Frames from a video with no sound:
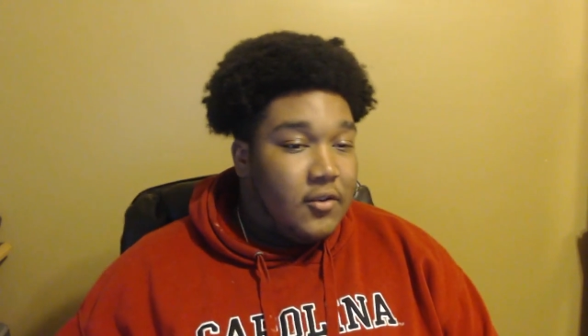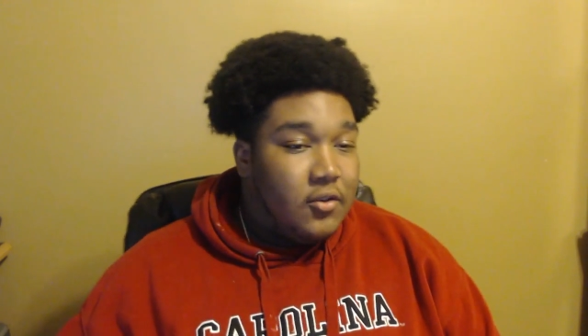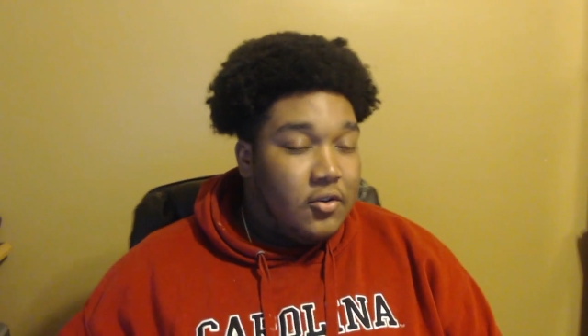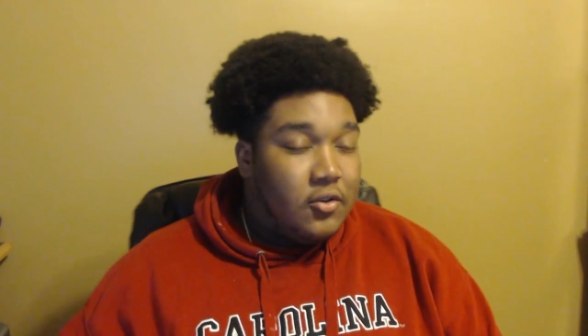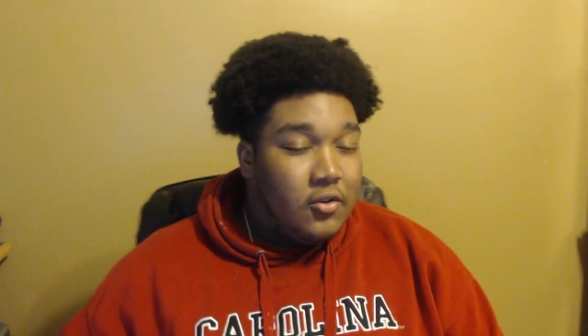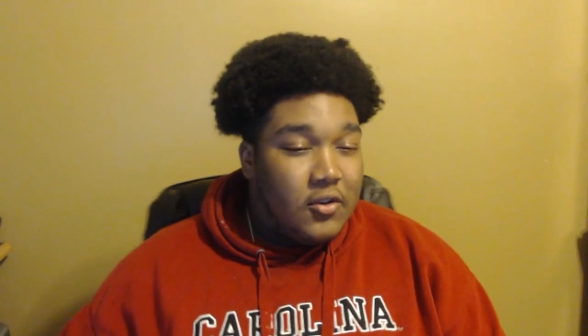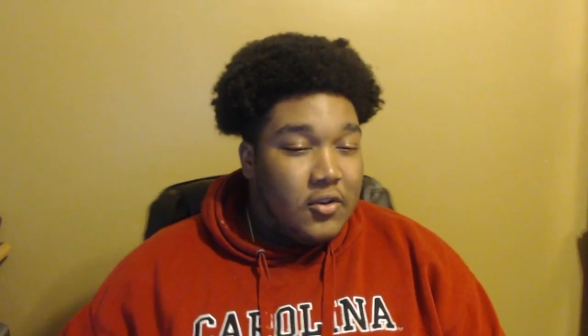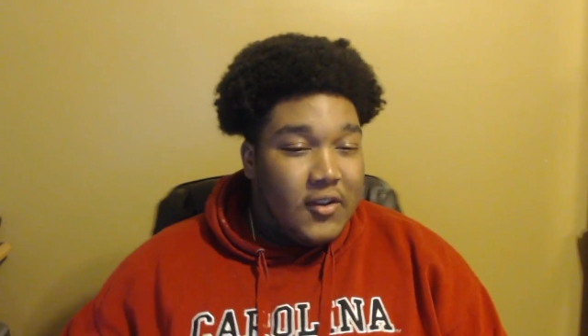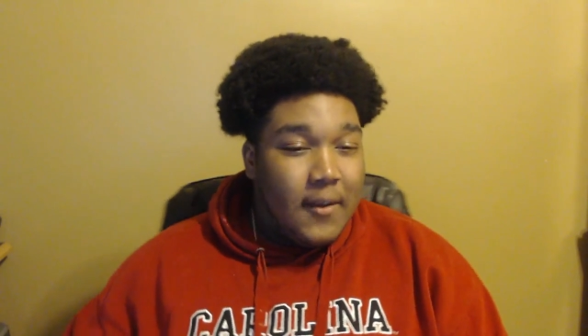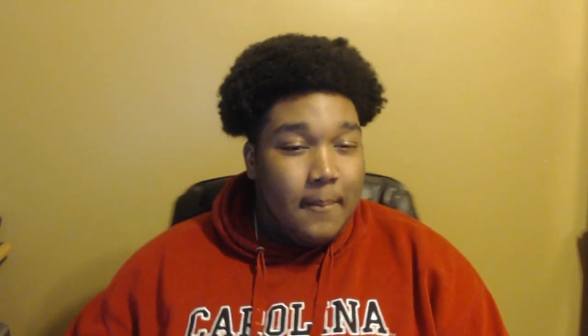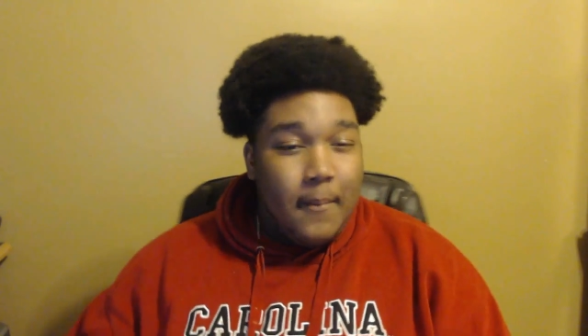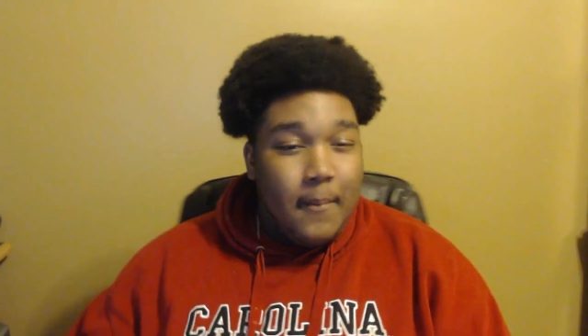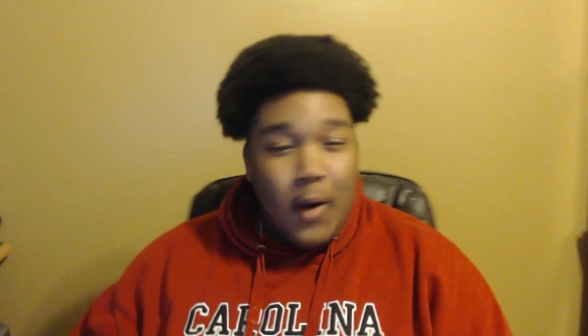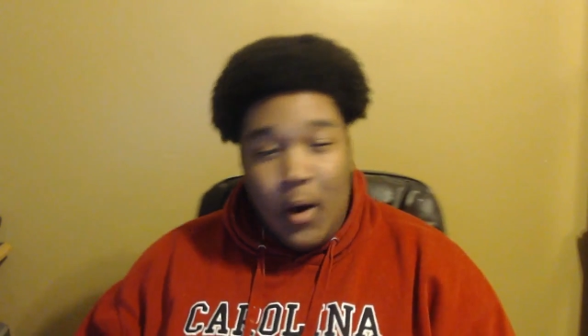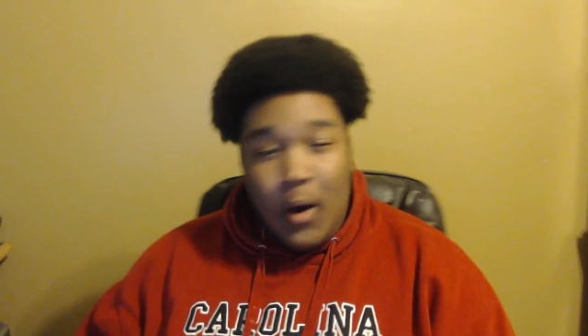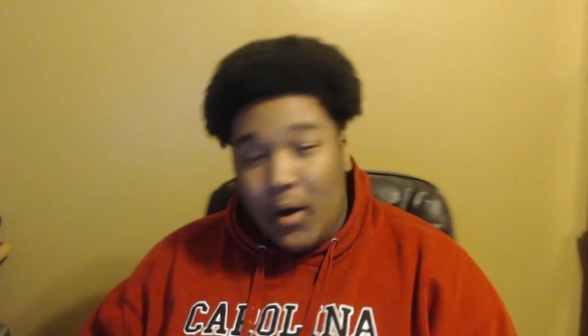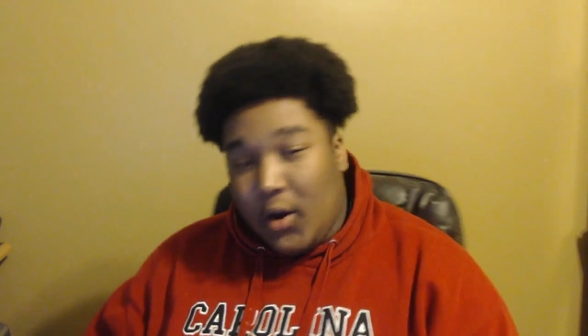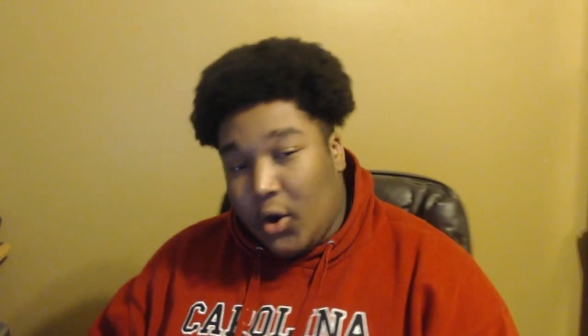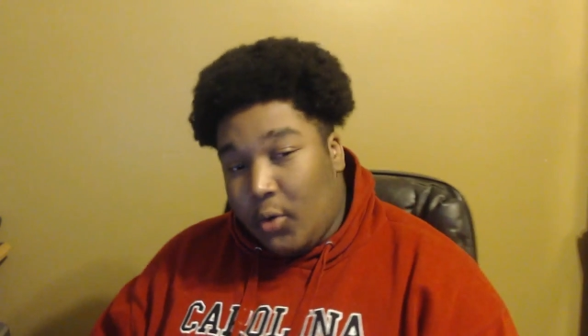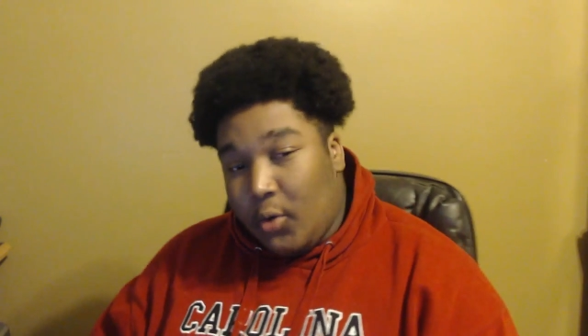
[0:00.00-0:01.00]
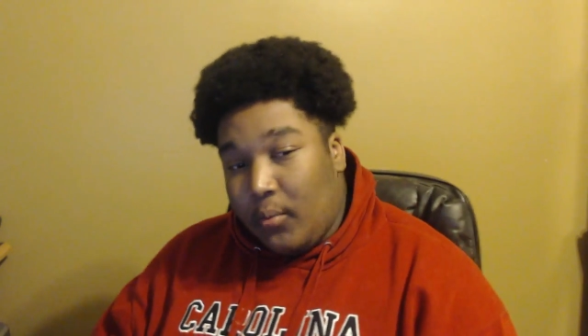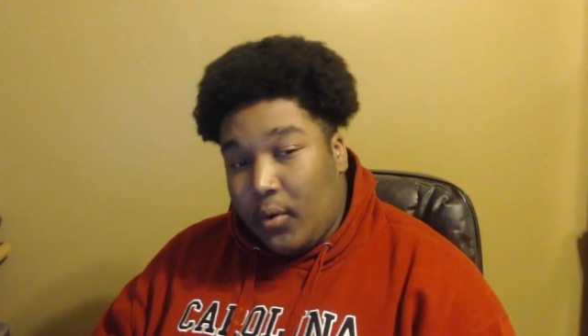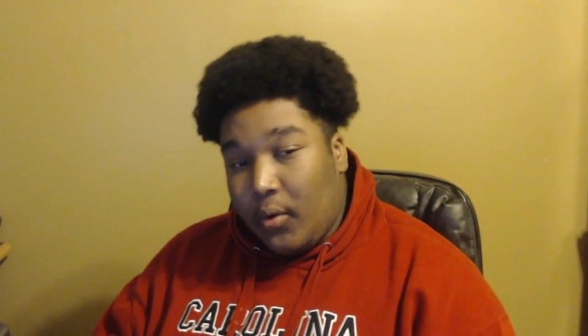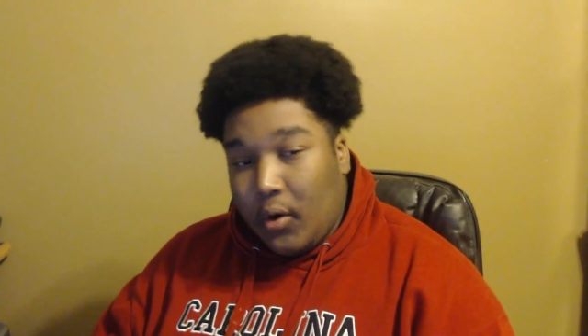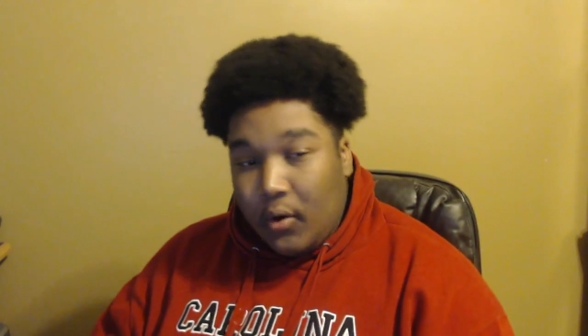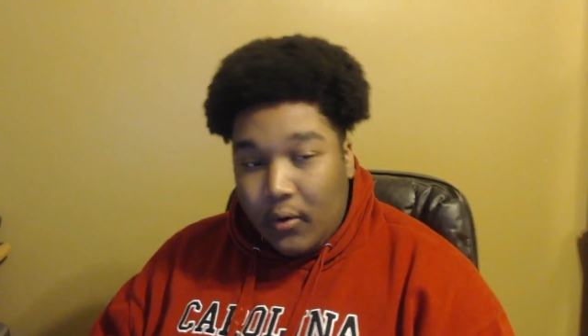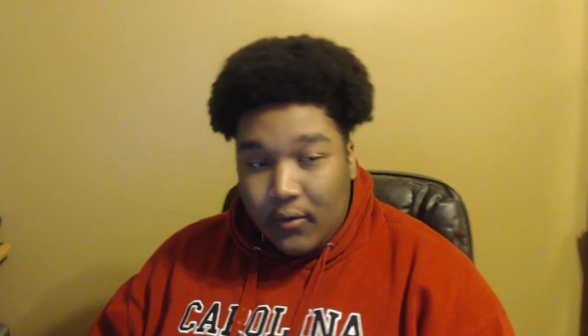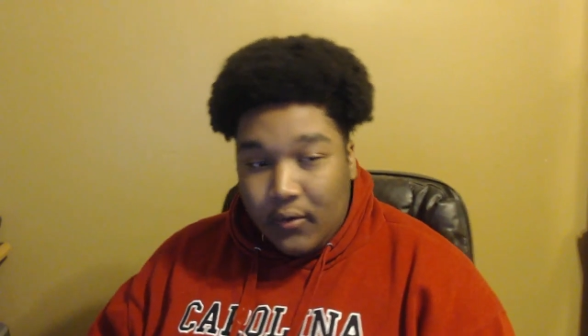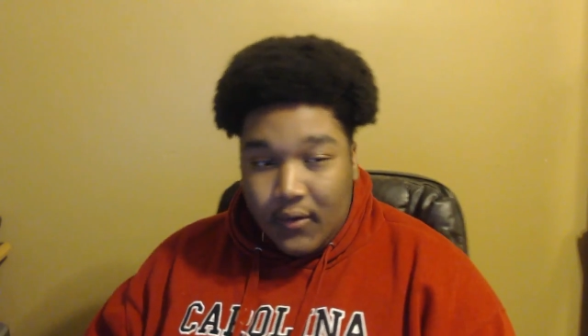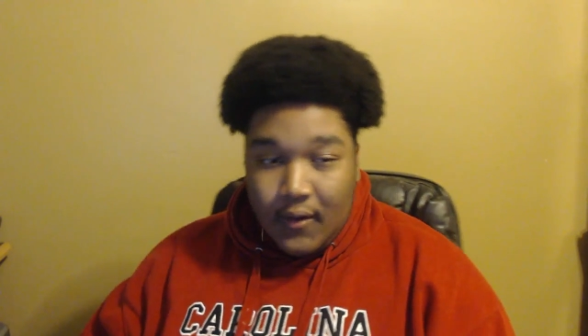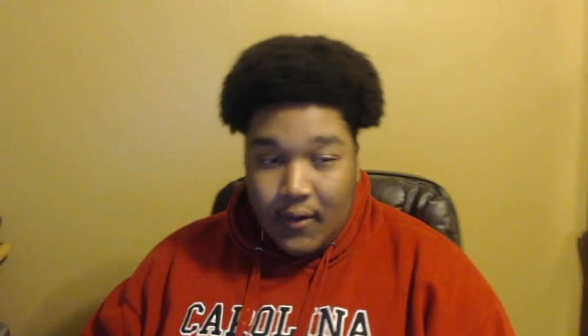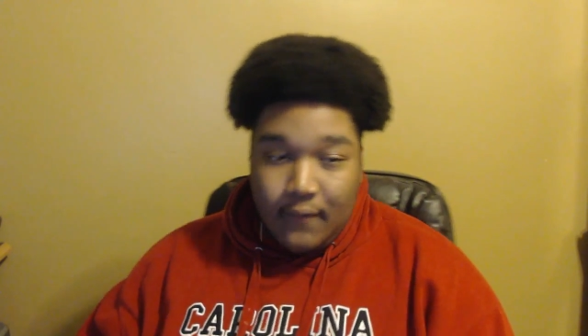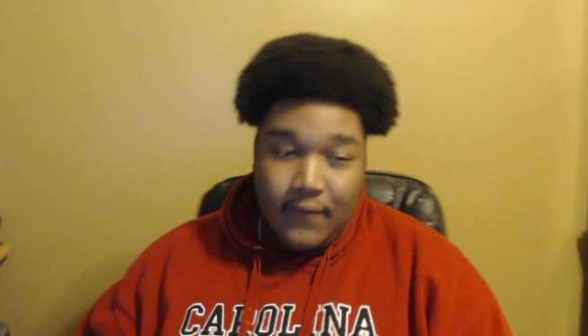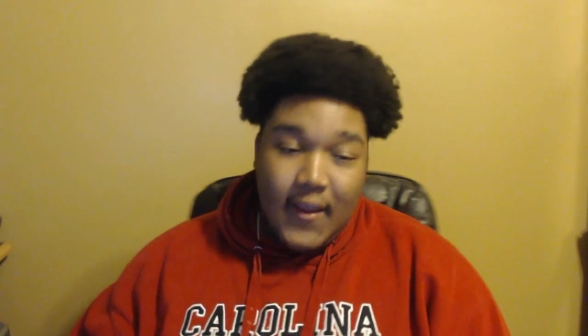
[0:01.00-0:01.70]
to the Mario Bros,